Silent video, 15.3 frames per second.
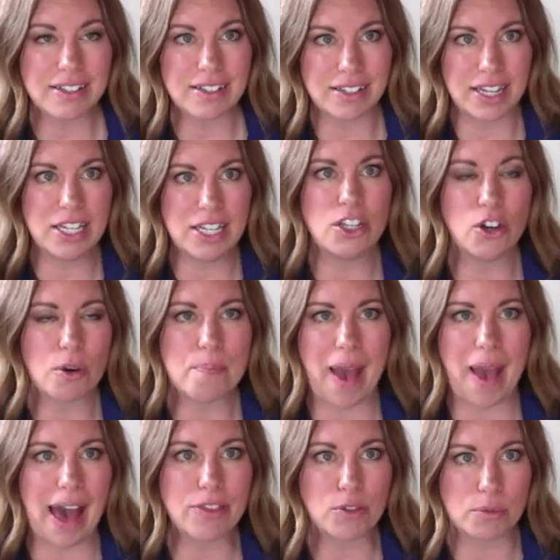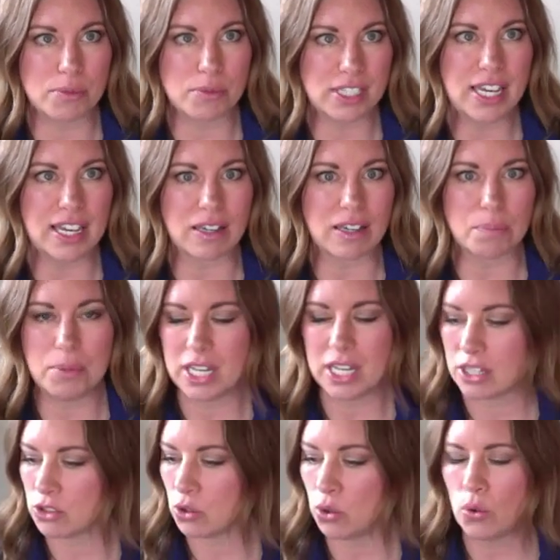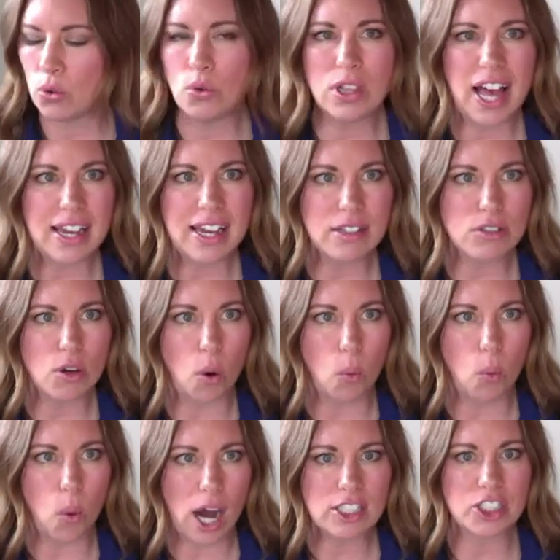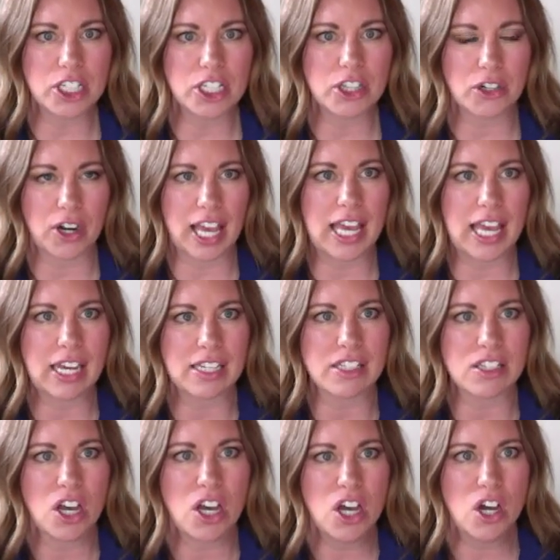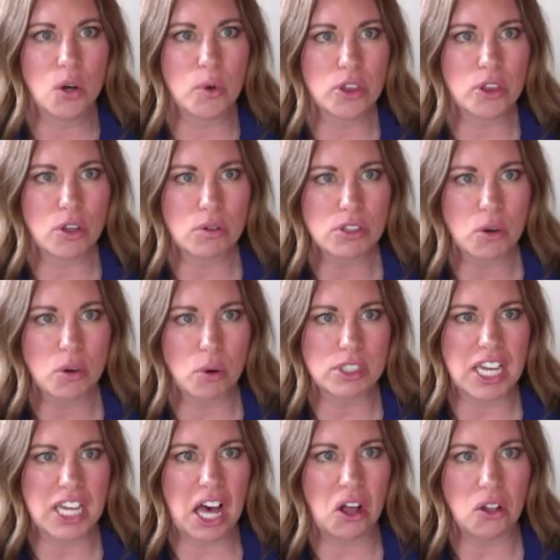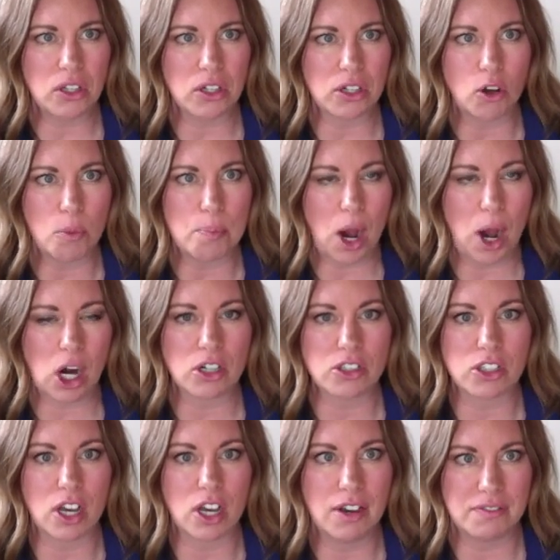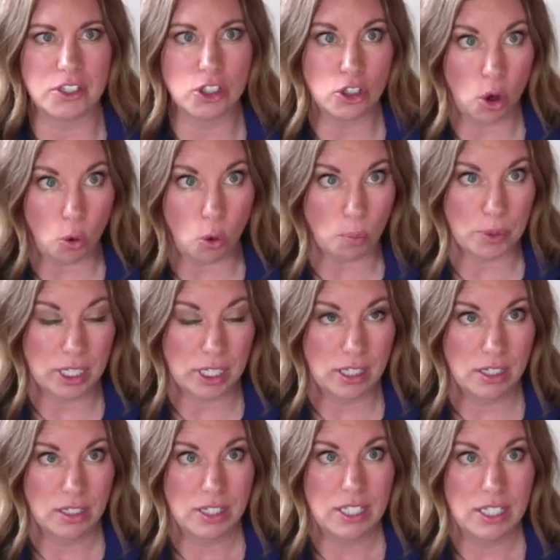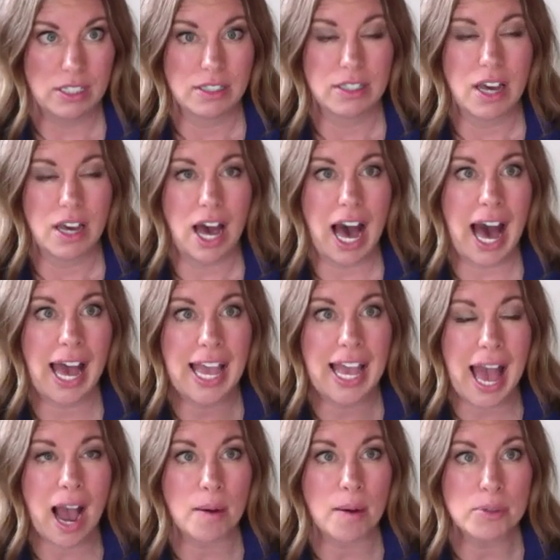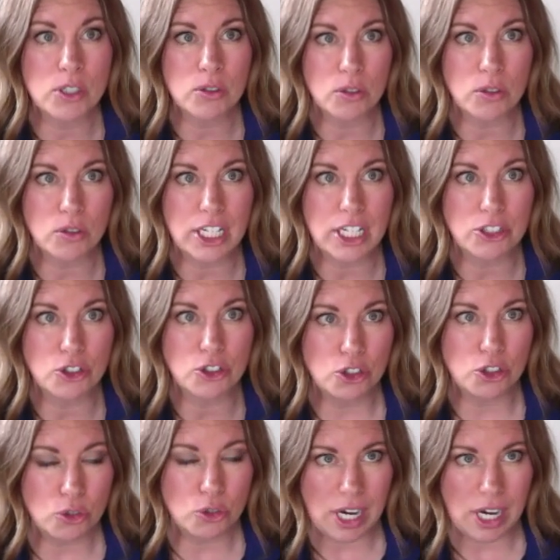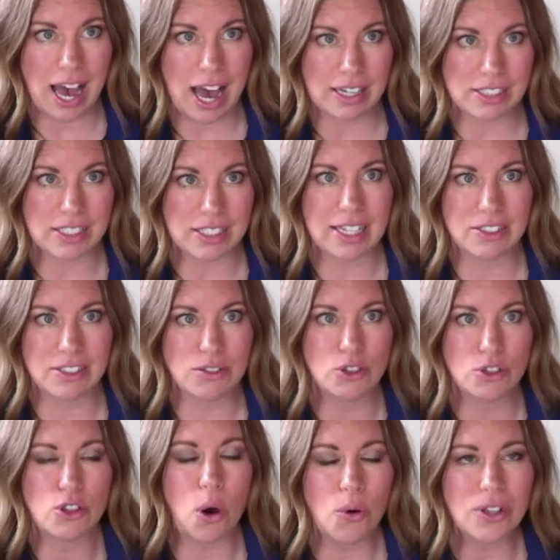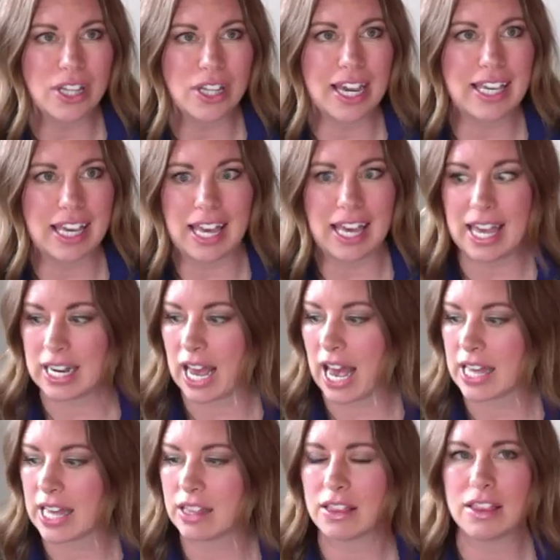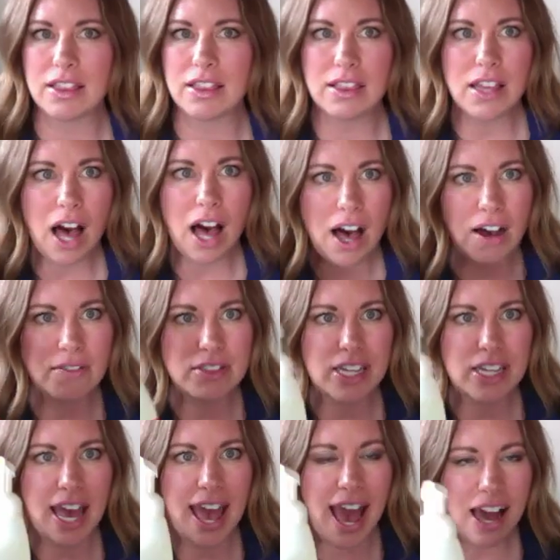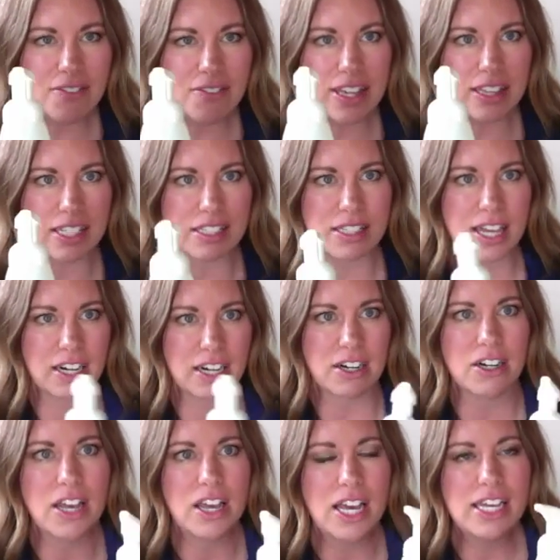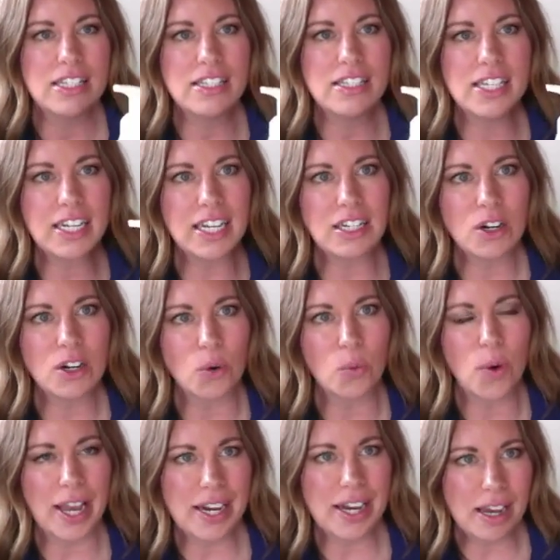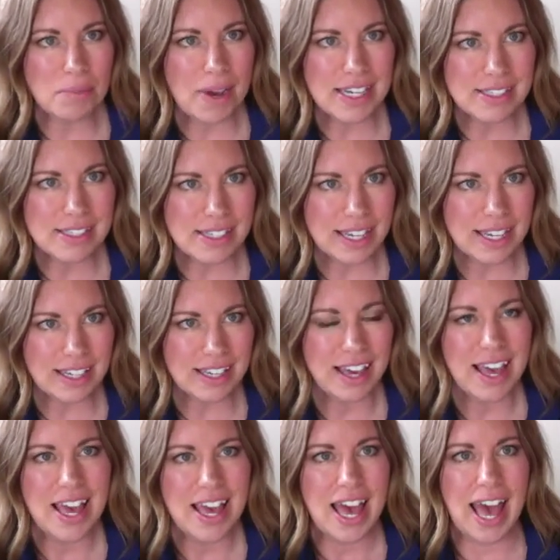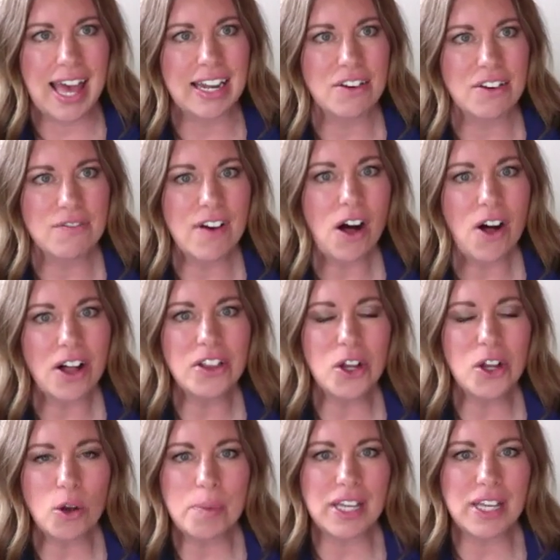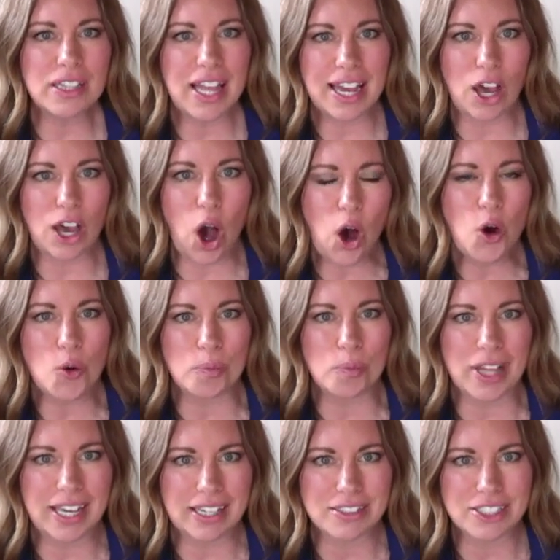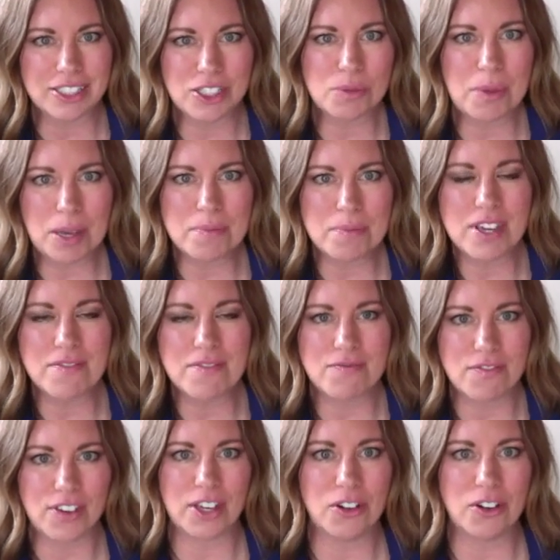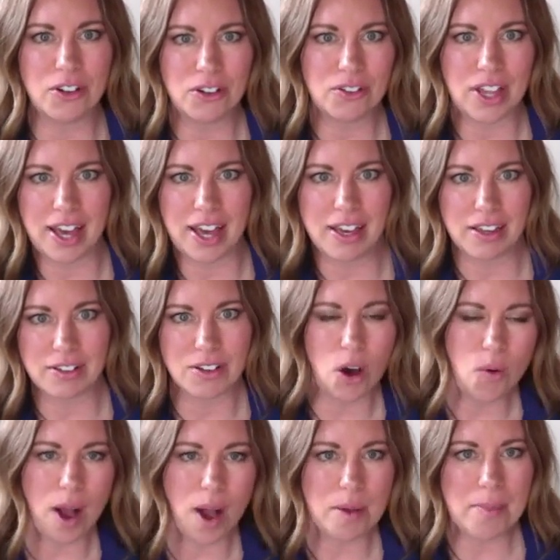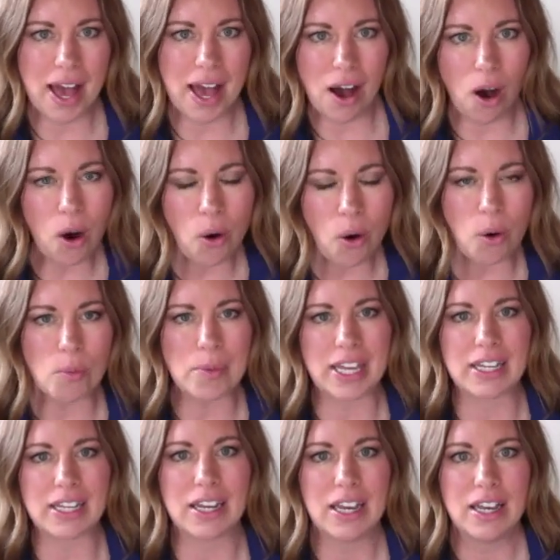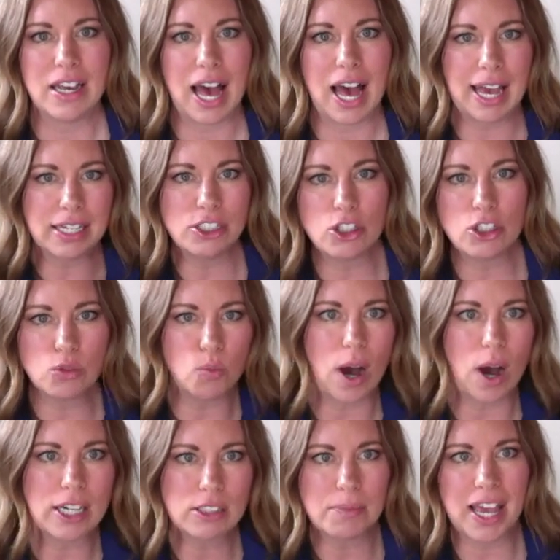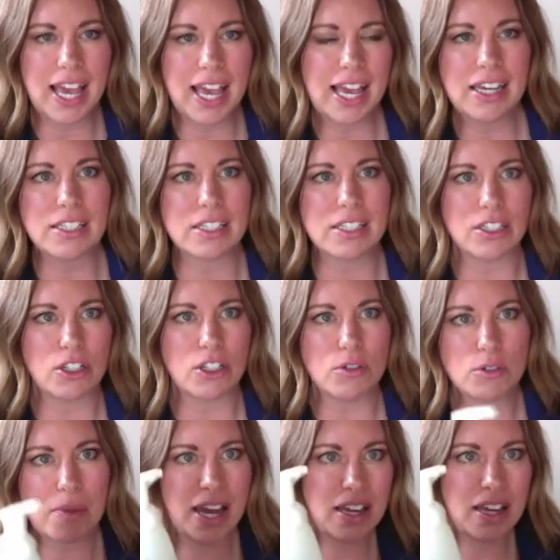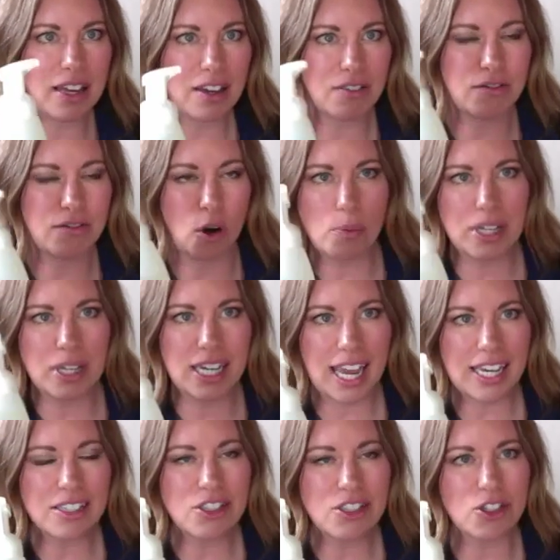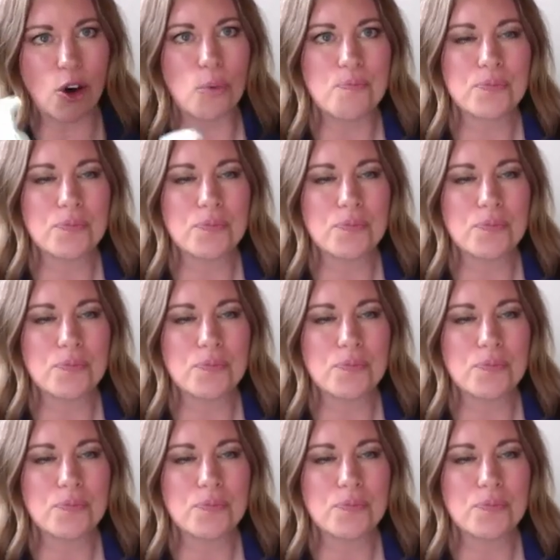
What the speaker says: in your bathroom sink, because who likes washing their hands with those hotel little bars of soap? I absolutely do not. I don't like it. And I loved having this there sitting right on my sink, and it felt a little bit like home. Like it just made me feel like, oh, I'm at home and I can just wash my hands and use my foaming hand soap.